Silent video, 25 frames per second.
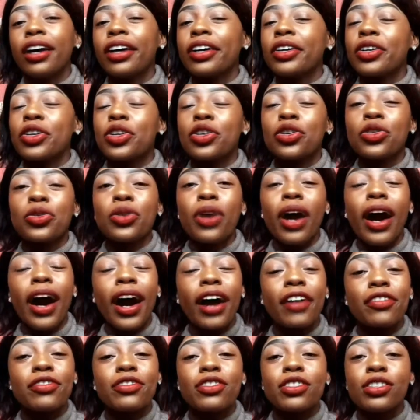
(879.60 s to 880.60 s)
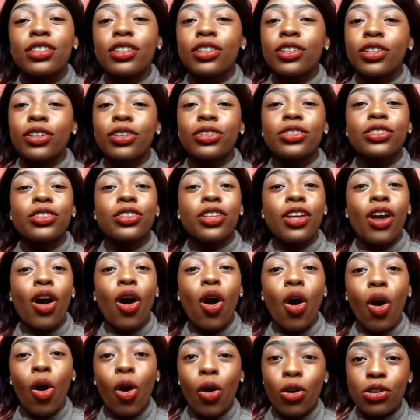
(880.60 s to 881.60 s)
you have to go to the
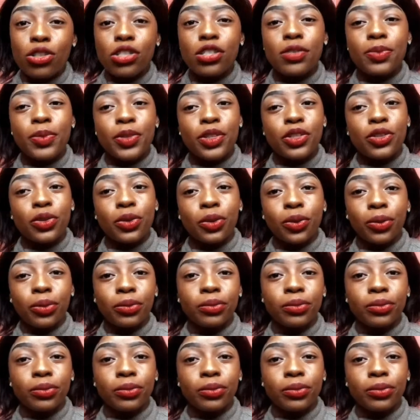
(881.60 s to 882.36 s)
hospital.